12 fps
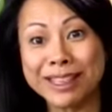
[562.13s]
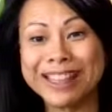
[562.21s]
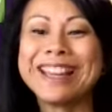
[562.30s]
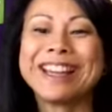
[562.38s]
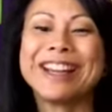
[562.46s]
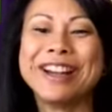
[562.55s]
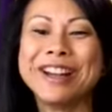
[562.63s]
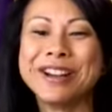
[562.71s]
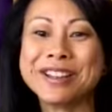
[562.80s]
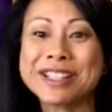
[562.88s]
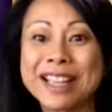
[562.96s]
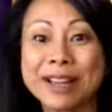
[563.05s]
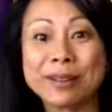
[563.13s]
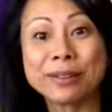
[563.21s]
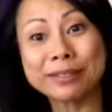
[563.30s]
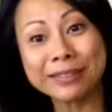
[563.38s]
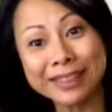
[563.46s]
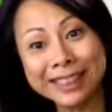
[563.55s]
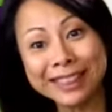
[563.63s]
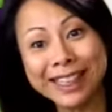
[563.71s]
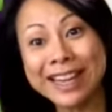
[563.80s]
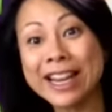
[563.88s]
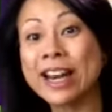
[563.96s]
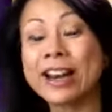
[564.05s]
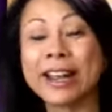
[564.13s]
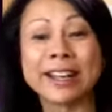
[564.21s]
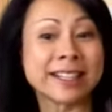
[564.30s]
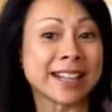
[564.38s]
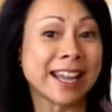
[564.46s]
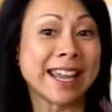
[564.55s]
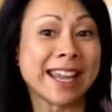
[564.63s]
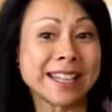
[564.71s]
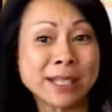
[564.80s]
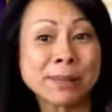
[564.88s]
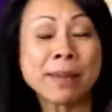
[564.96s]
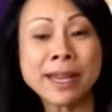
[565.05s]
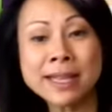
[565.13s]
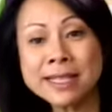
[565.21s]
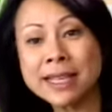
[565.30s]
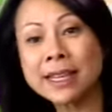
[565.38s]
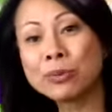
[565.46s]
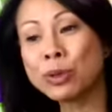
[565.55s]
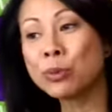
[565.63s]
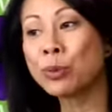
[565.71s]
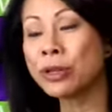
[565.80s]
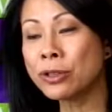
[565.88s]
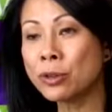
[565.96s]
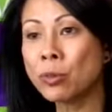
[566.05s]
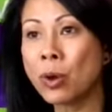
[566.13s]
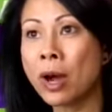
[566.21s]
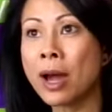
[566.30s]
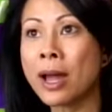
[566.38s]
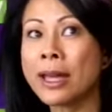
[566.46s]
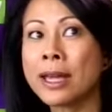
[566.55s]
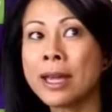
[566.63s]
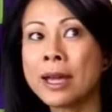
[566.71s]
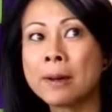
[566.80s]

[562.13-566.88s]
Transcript: you know, it's like really, and it, it it's amazing. And we wonder why.